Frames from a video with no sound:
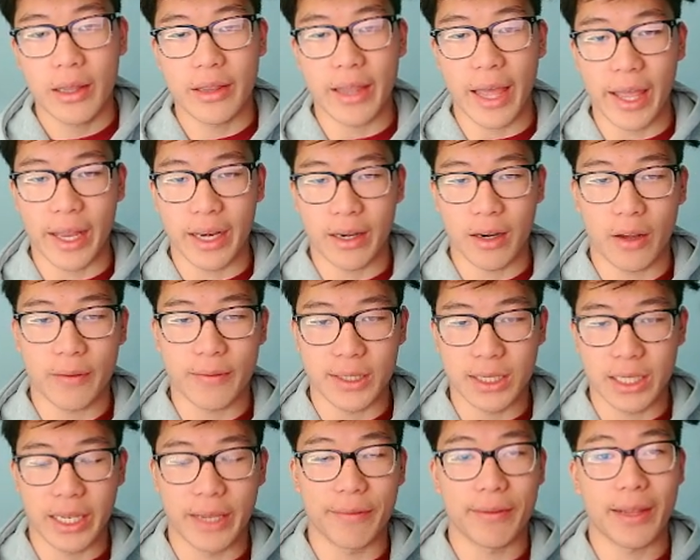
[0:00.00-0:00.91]
then
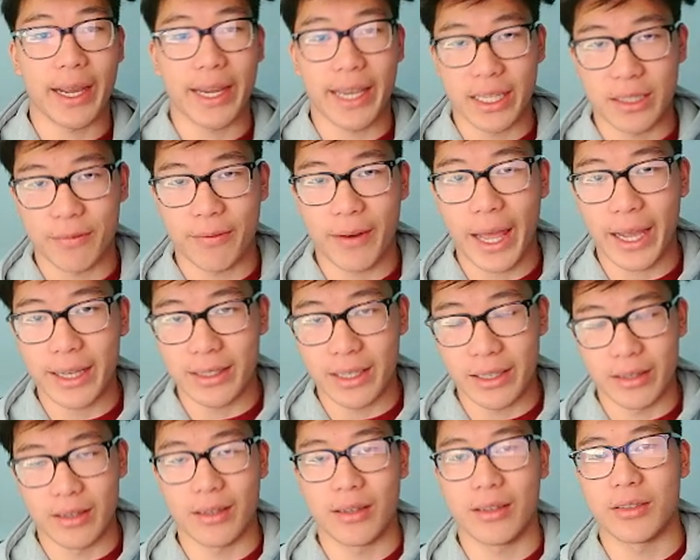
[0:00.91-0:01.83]
obviously if that gets flagged,
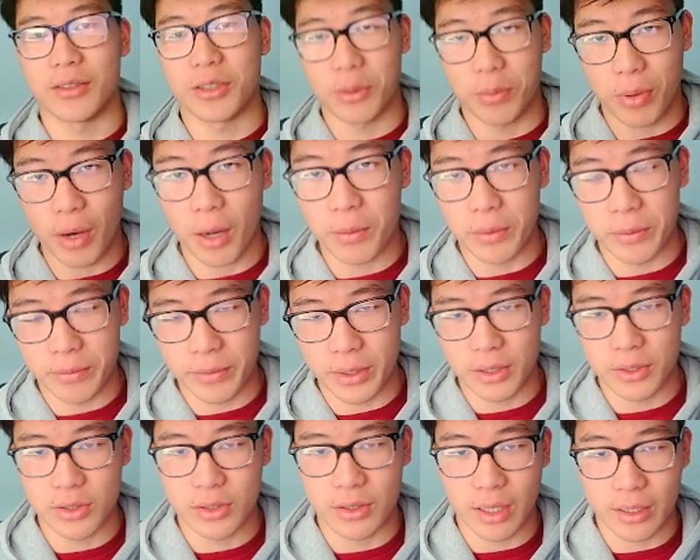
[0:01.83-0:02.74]
then there's a problem
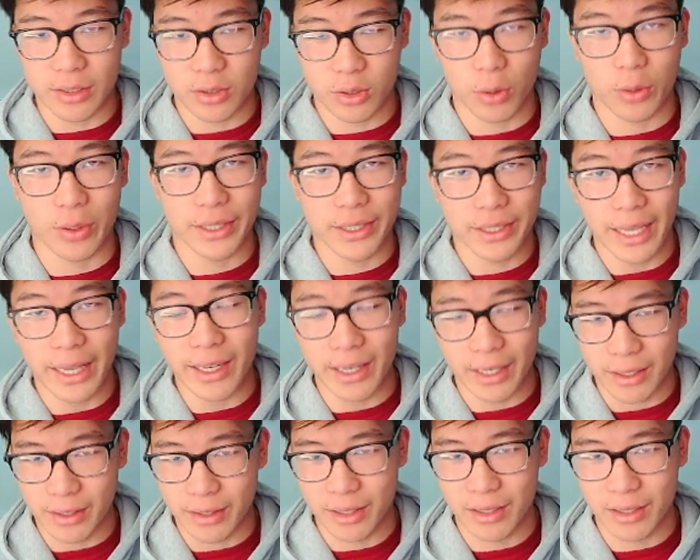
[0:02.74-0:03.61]
because that's your only sending,